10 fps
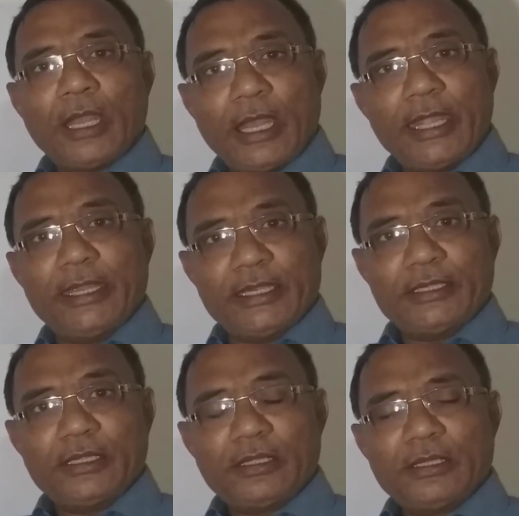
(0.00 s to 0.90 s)

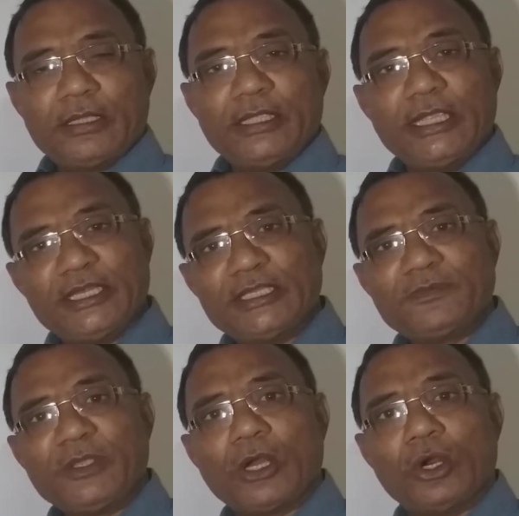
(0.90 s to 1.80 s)
and it is
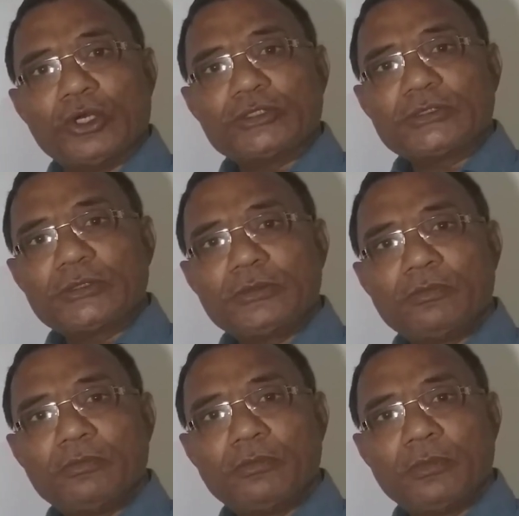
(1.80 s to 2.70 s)
because
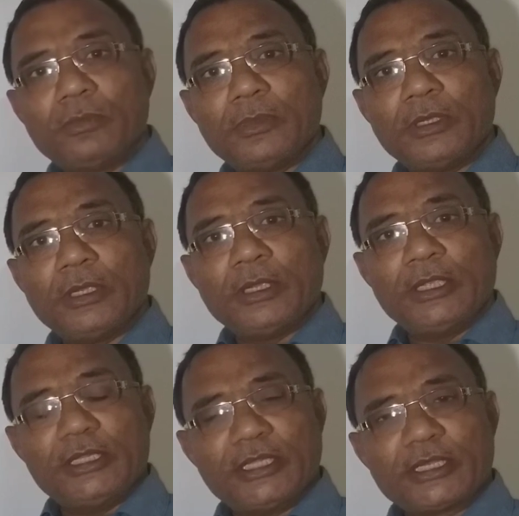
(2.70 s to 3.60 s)

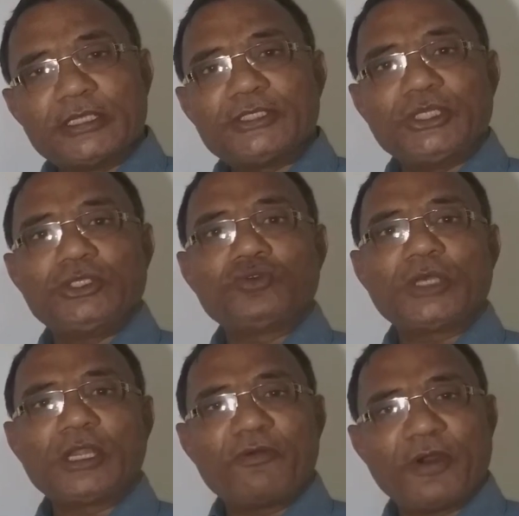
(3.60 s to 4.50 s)
in the
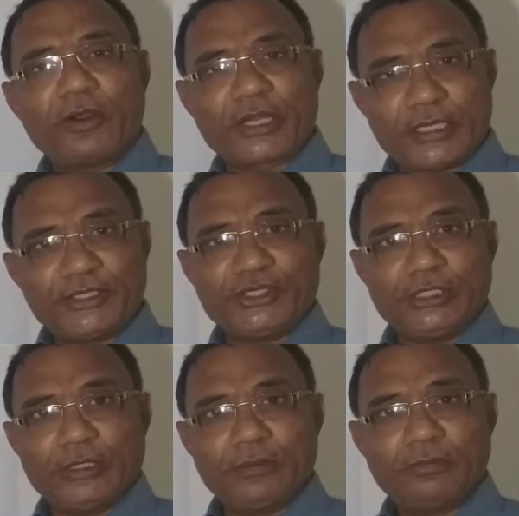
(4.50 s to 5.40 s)
constitution of our
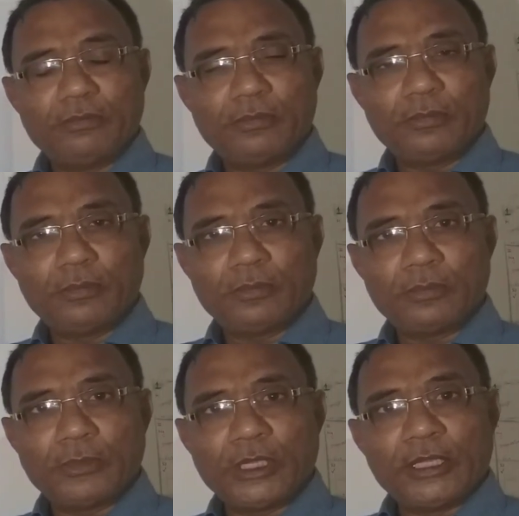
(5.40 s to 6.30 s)
country
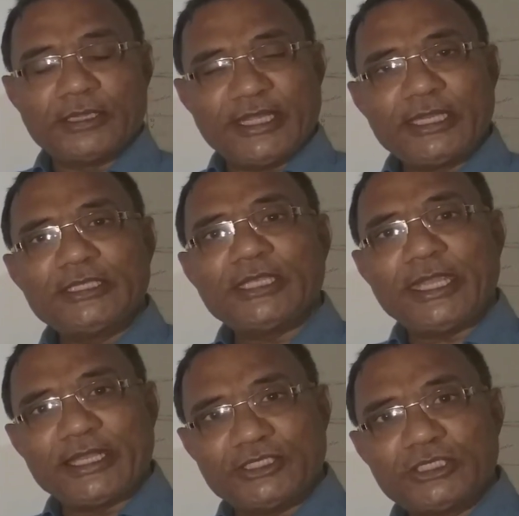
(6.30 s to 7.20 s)
there is
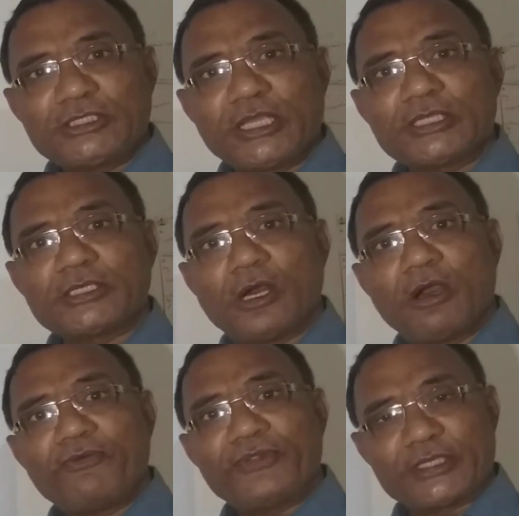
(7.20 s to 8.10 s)
existence
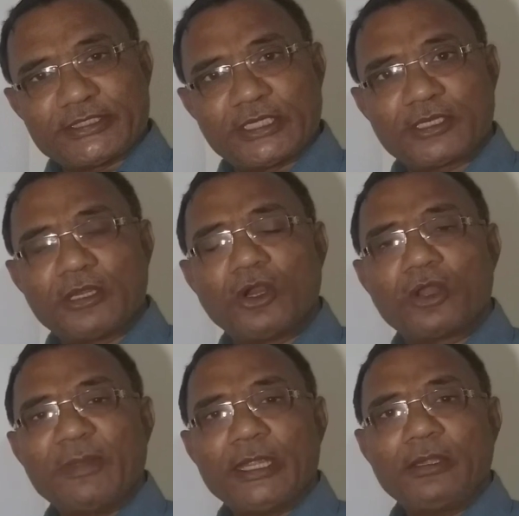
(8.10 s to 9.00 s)
of the central
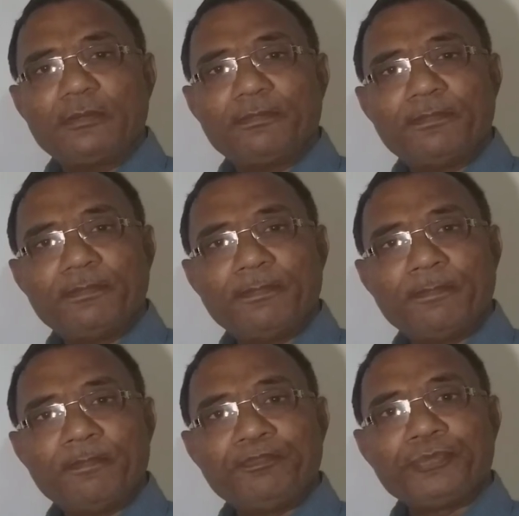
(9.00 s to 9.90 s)
government,
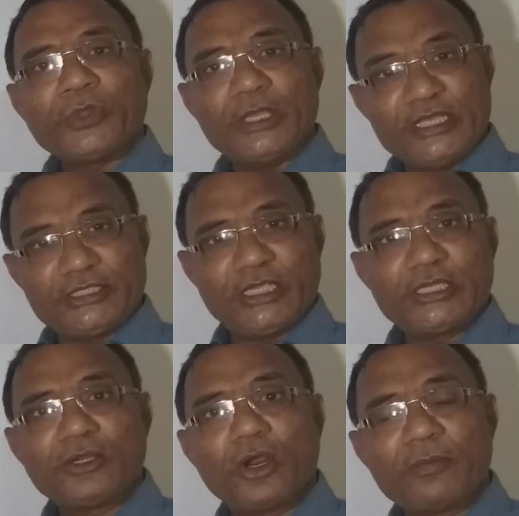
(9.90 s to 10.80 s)

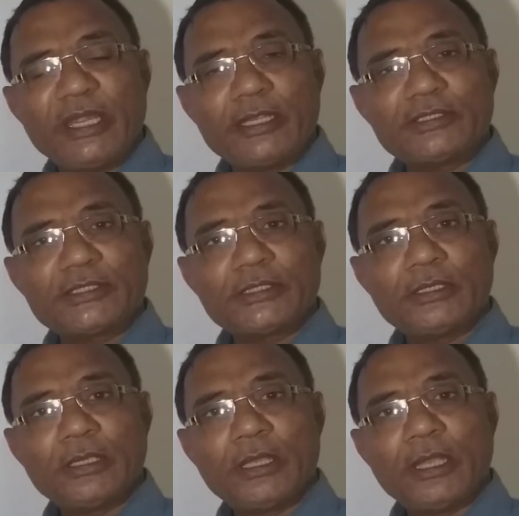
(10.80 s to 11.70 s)
state governments,
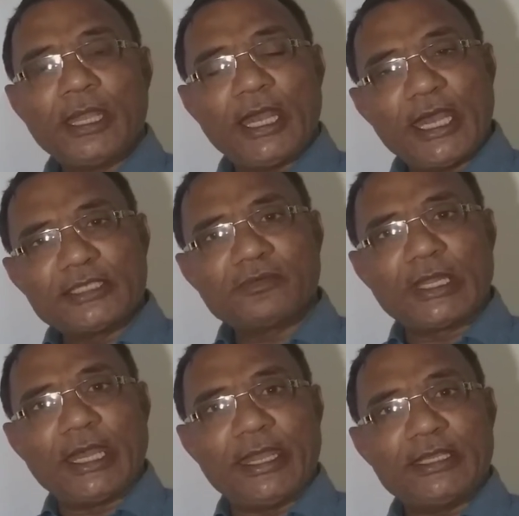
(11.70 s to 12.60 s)
as well
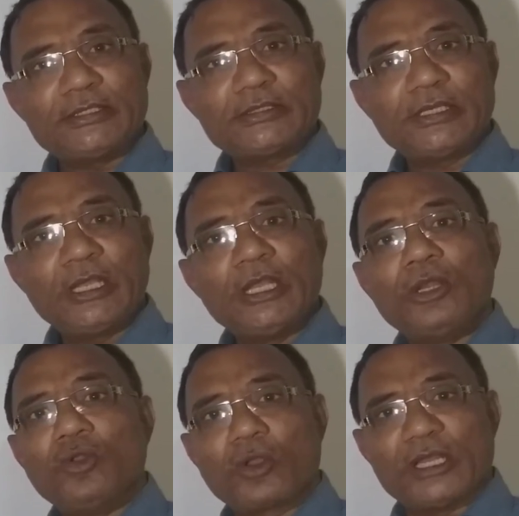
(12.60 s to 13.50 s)
as
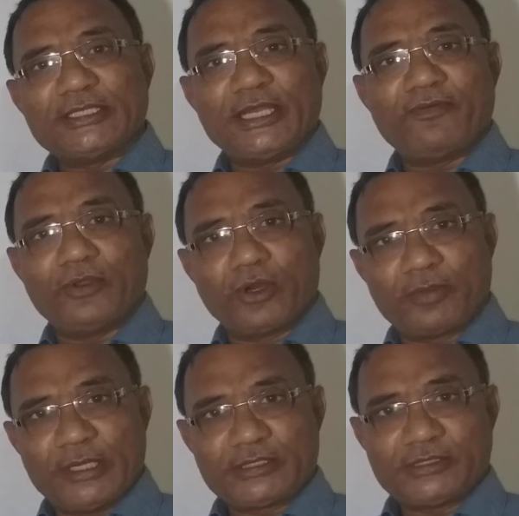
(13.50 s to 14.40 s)
local
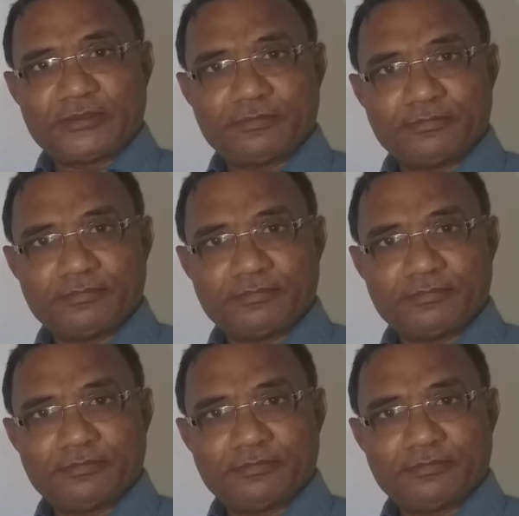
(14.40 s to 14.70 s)
self-governments.